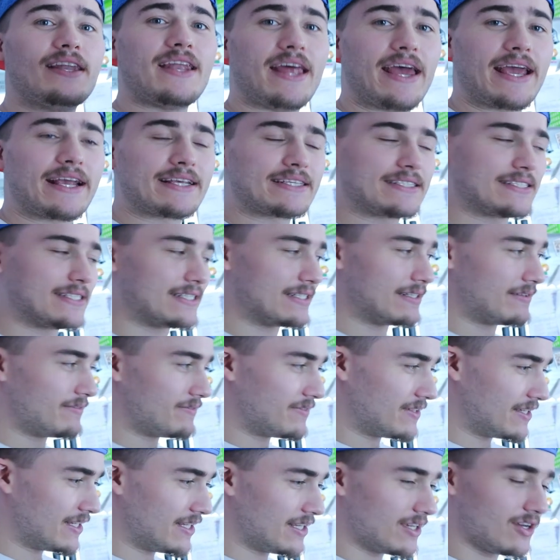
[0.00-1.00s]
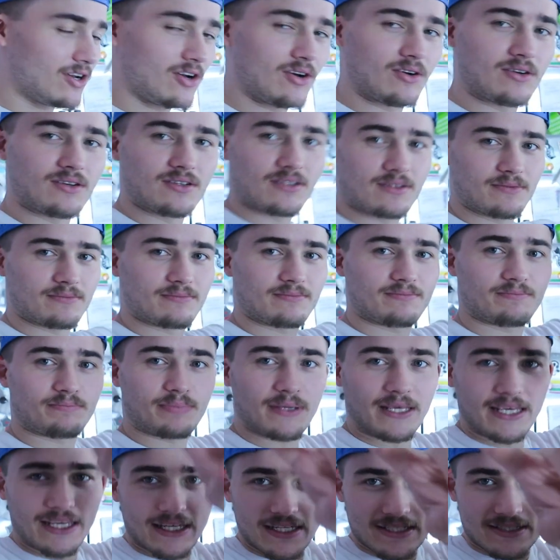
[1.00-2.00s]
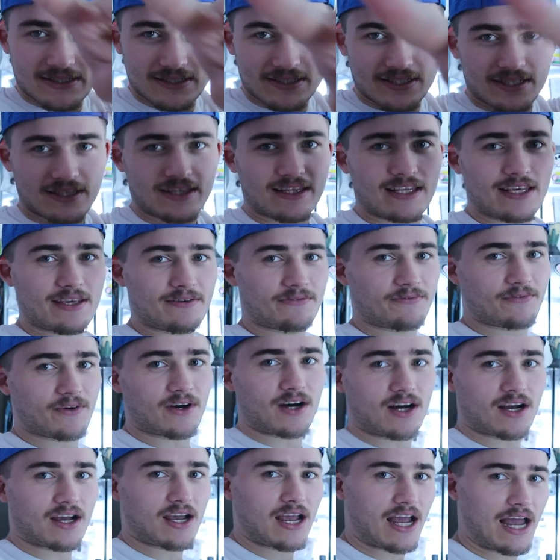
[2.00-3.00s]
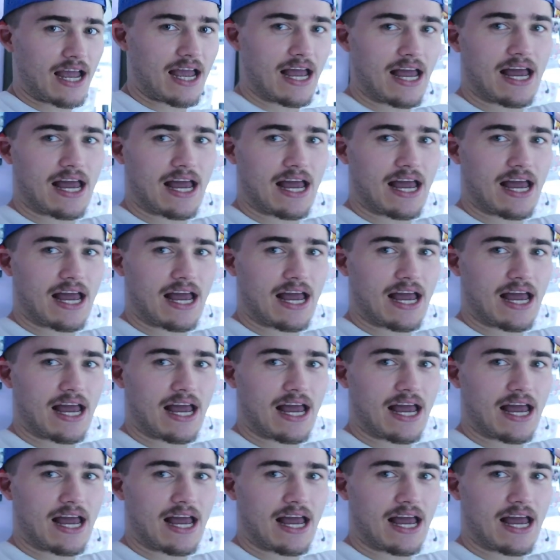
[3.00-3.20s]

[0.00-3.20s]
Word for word: the next video. Peace the fuck